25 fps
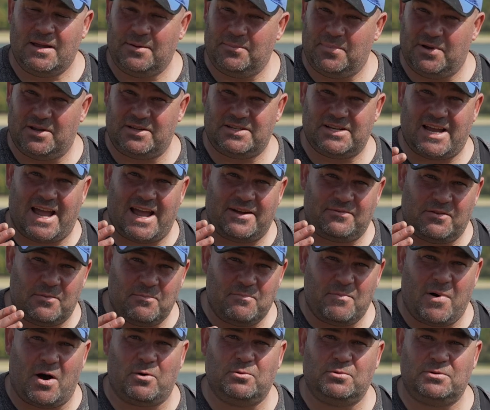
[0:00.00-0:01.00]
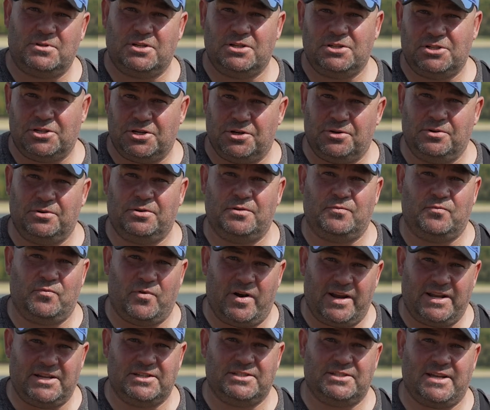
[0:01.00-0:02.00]
but to have a multitude of
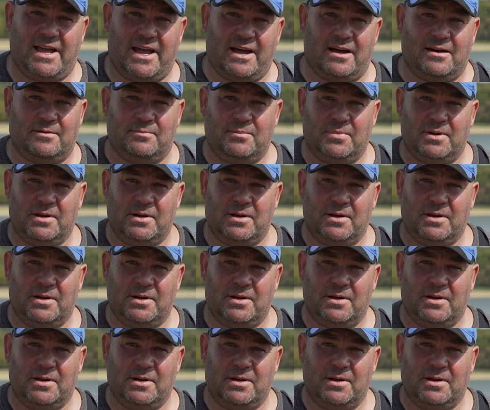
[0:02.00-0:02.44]
rigs set up.